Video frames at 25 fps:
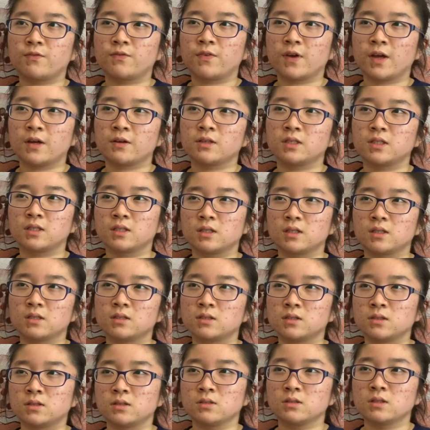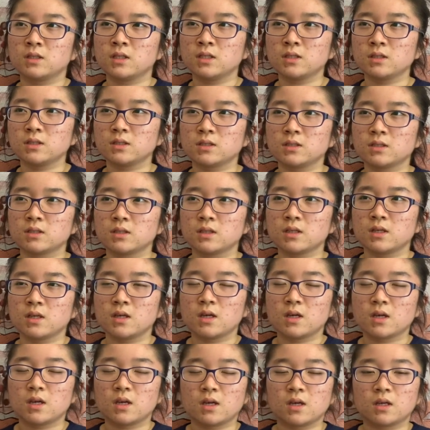very good student
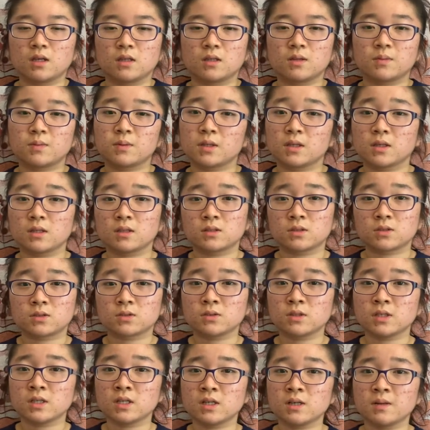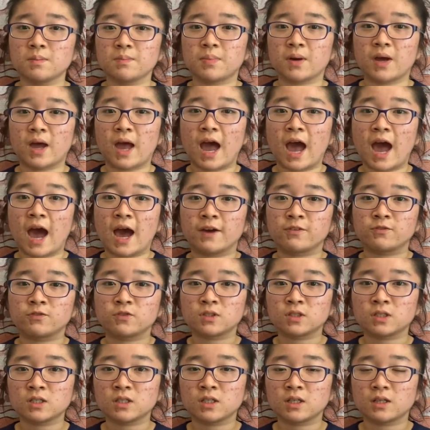in the beginning of school year, but
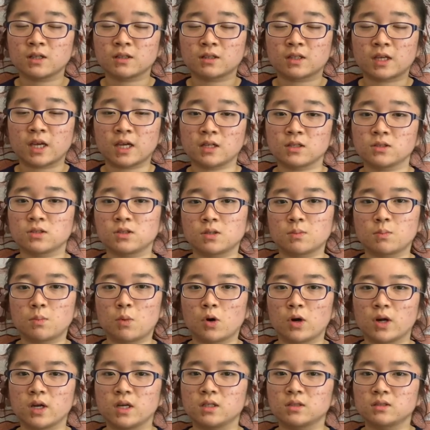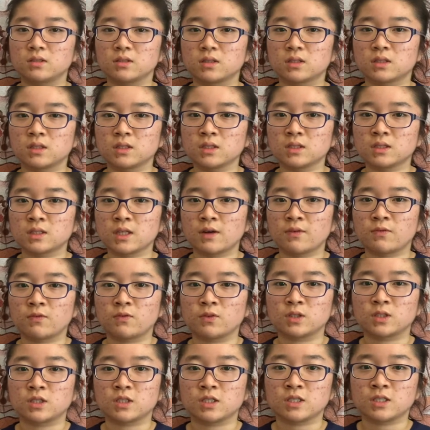after getting to the more interesting stuff,
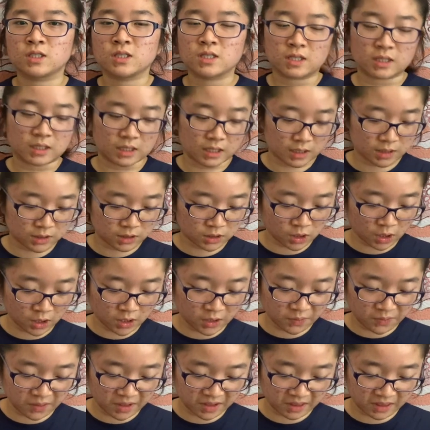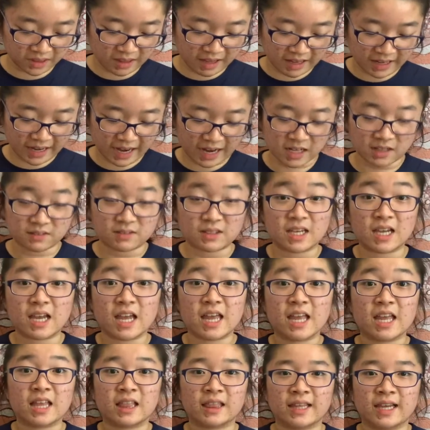which is starting with kind of
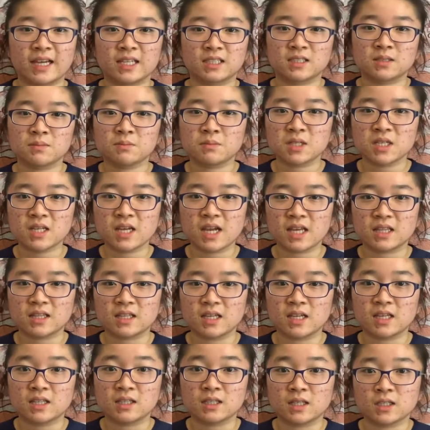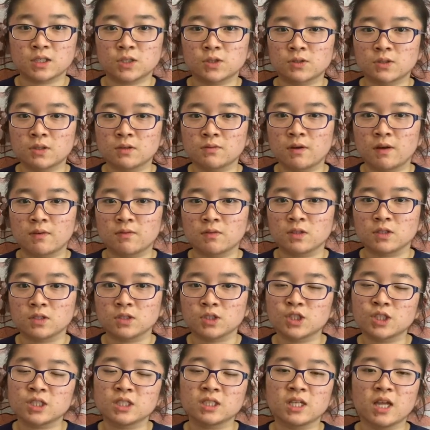the Enlightenment and the Industrial
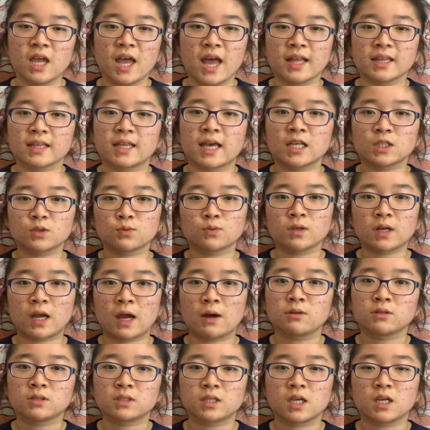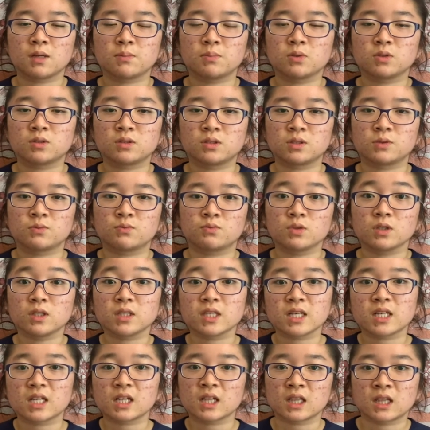Revolution, that's when I was able to
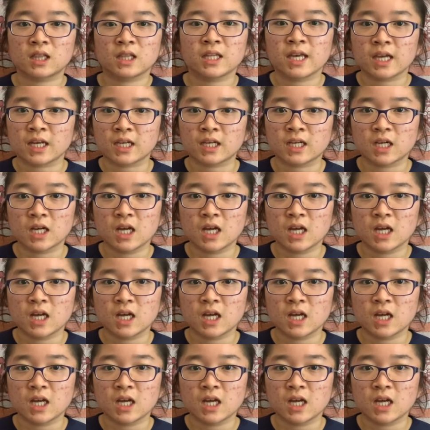really click